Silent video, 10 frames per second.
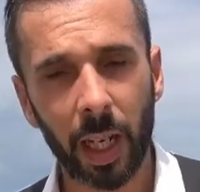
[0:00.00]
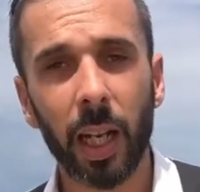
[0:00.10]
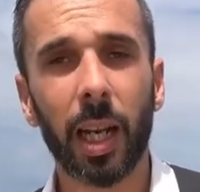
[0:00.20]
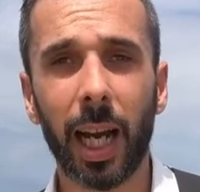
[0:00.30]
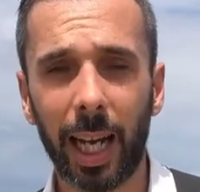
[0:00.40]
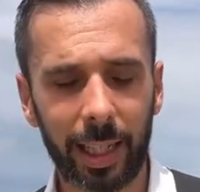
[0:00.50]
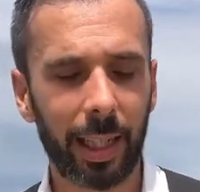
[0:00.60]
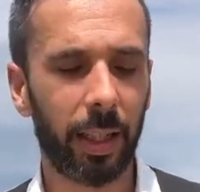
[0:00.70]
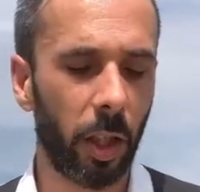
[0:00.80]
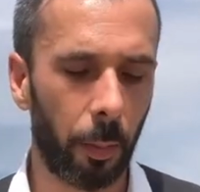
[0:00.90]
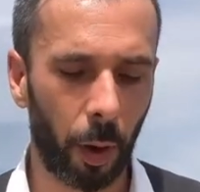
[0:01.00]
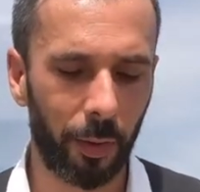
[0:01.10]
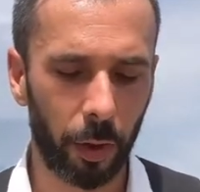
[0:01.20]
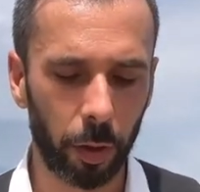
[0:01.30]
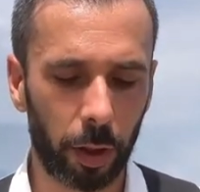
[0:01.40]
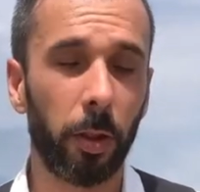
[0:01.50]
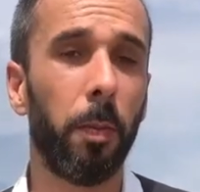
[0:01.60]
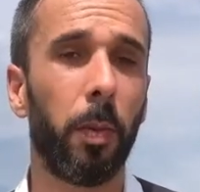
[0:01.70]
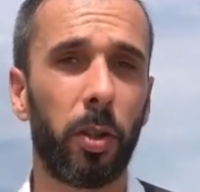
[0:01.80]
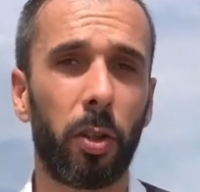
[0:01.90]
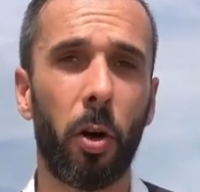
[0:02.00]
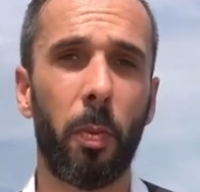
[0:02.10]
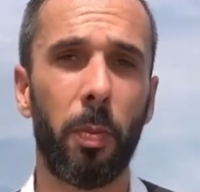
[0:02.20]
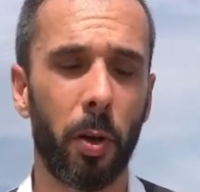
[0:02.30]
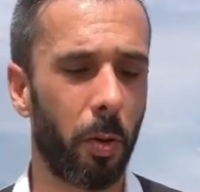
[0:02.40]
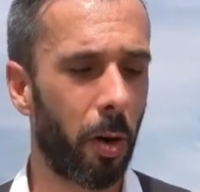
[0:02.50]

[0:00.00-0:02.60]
like the previous Moscow Mule.